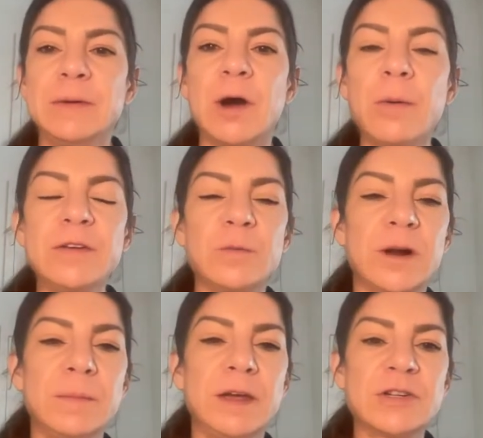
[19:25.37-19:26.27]
We always
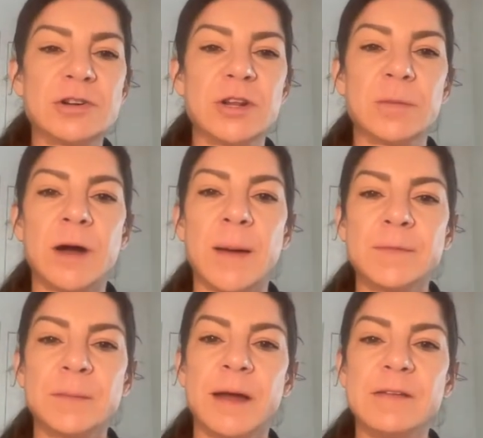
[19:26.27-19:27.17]
want to make sure that we're
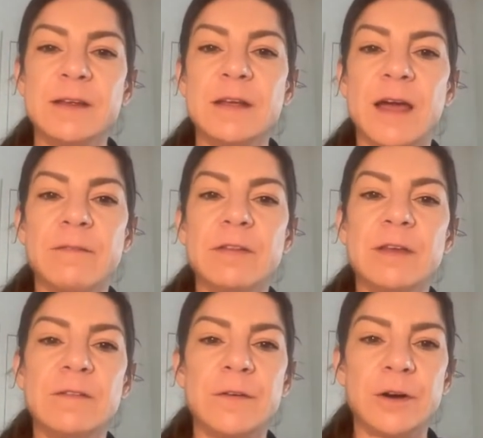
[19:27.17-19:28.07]
optimizing
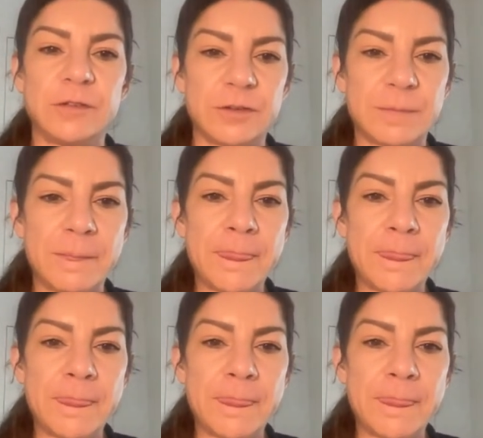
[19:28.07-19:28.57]
everything first.